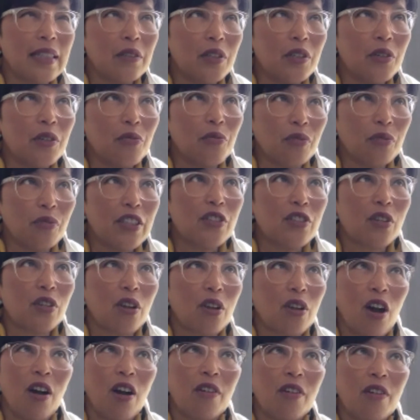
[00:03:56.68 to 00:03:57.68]
risk
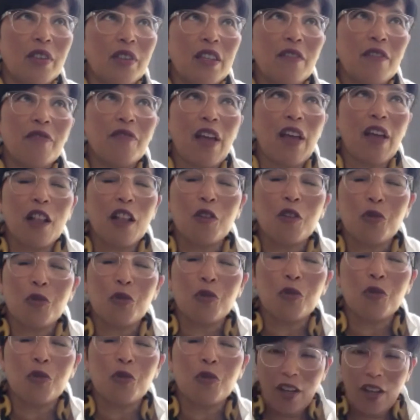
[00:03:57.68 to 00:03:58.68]
of
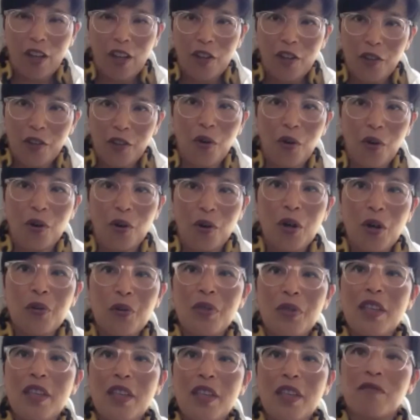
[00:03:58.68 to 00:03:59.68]
devaluing
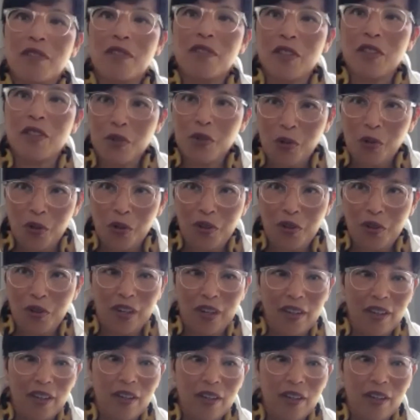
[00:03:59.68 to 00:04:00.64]
your own inventory.